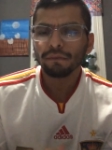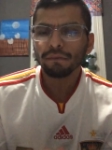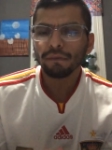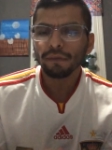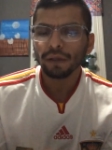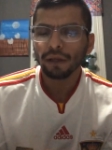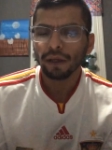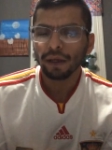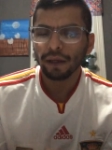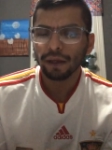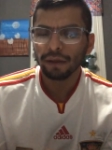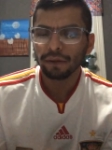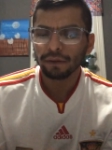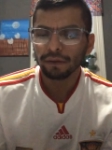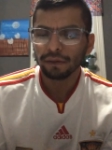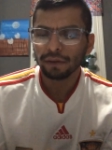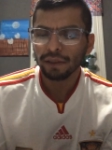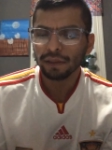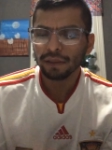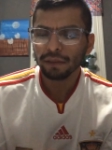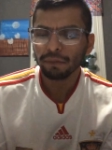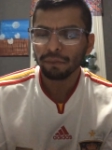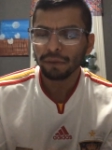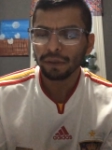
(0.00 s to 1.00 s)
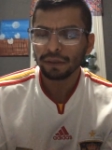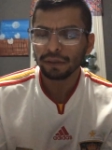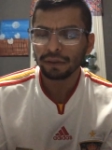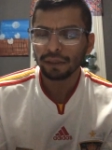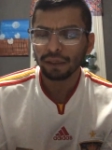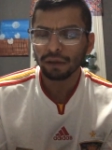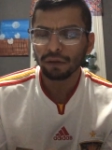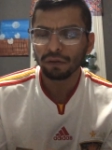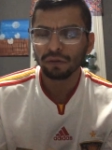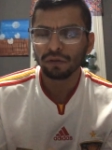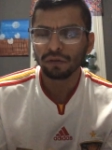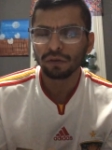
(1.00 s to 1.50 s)
And this means
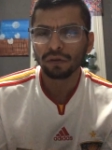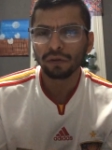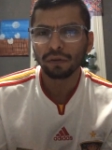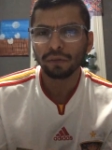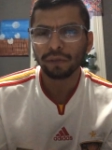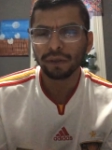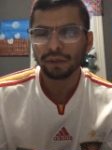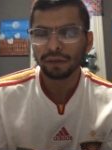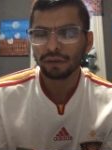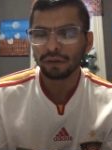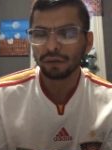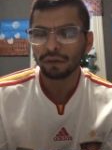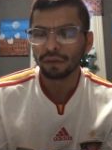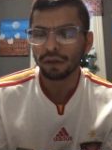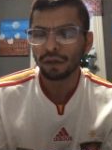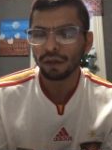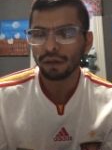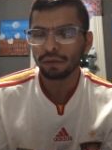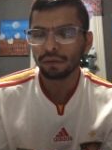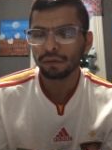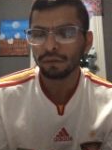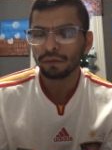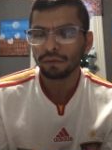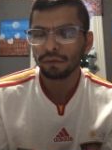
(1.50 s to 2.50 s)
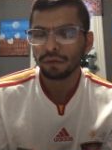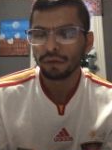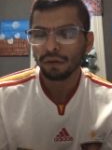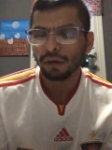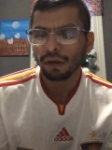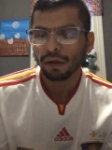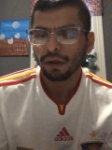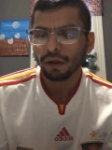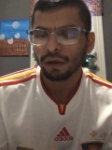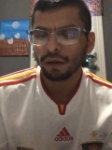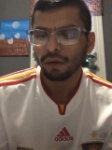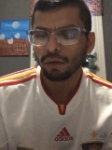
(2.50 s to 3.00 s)
that consumers should know
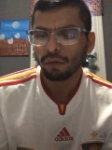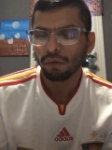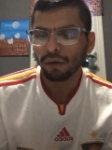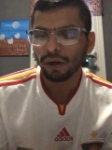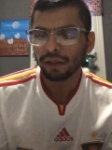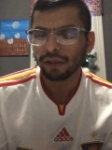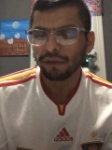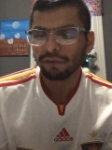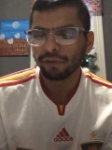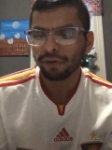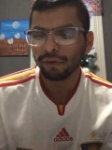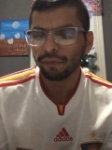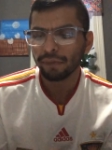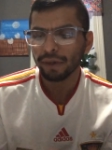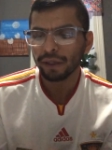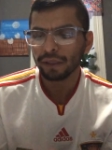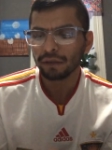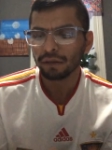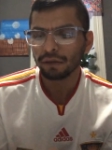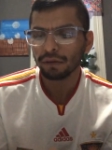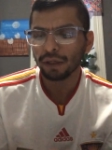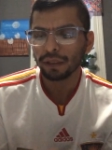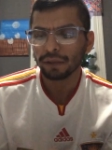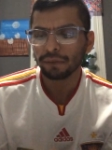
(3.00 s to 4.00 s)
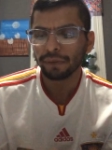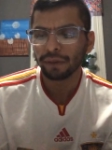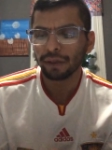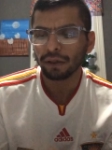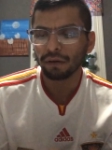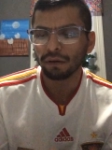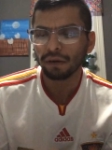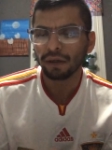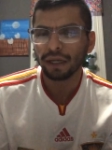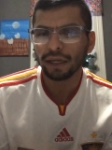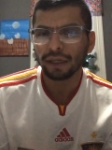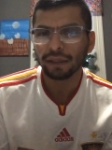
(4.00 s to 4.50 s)
what information has been
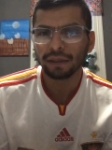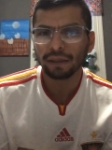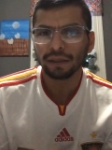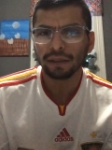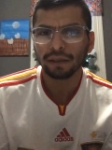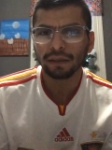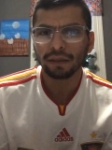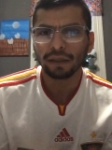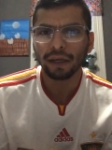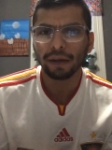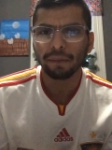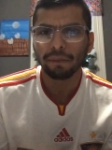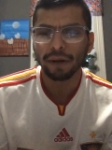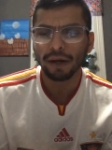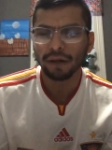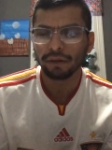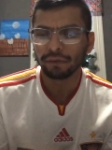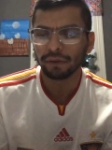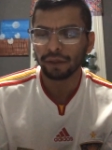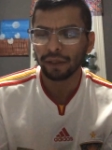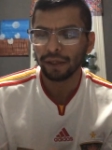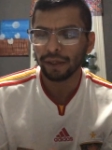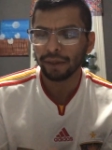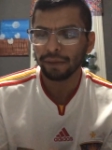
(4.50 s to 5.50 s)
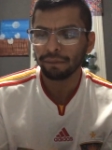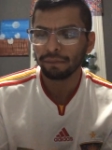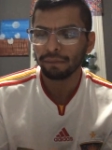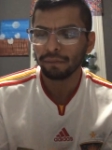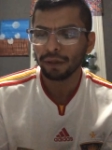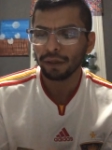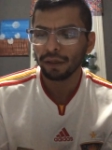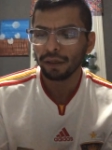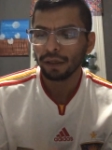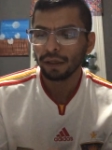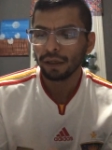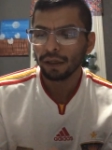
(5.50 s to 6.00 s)
collected about them,
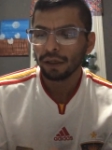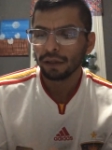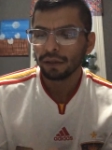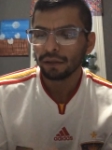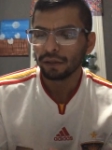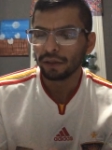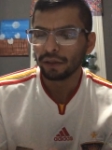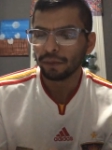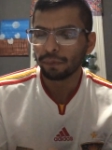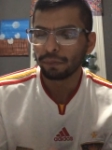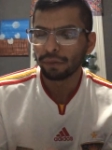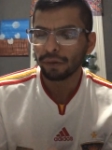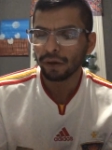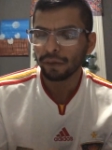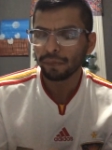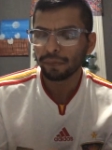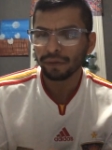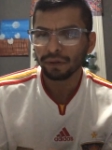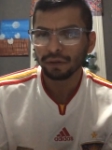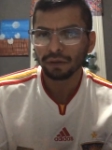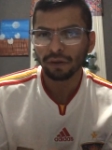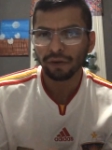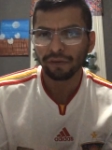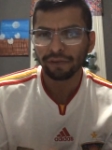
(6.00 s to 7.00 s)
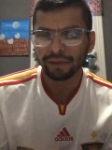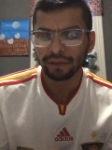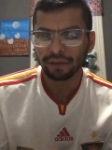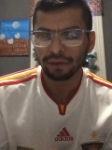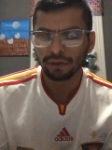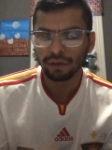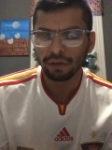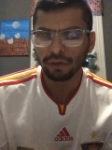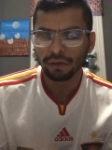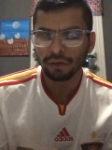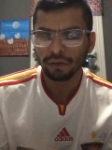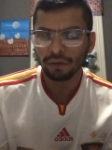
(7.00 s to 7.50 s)
the purpose of its
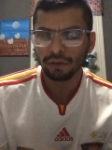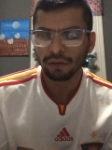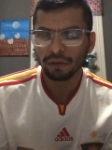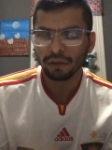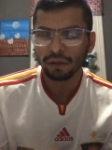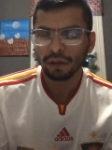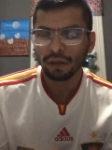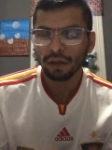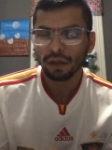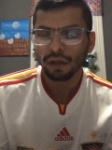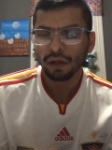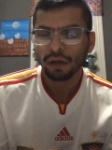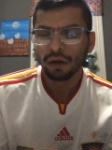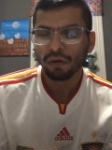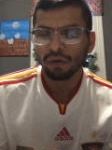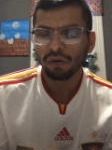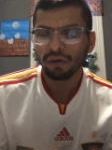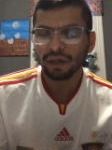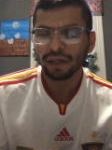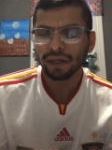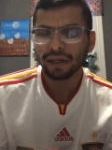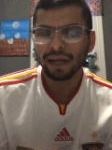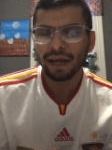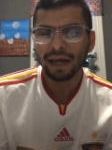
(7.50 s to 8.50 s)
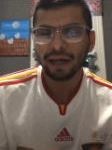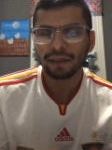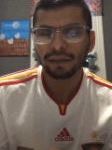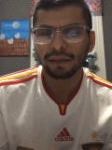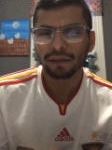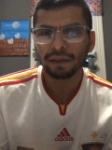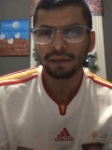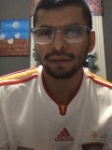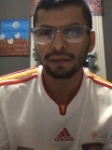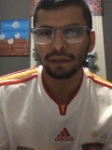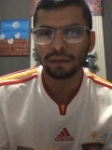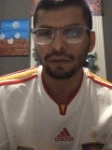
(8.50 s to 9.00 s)
use, who can
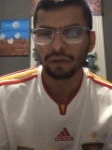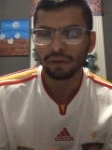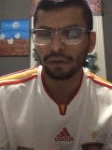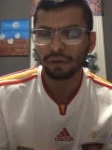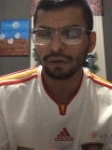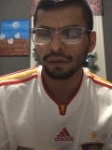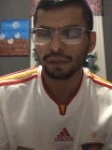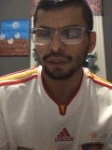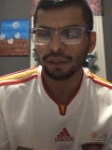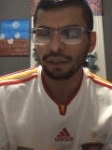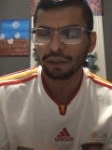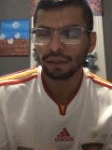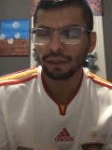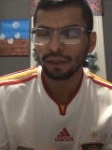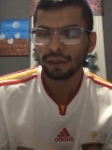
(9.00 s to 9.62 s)
access and use it,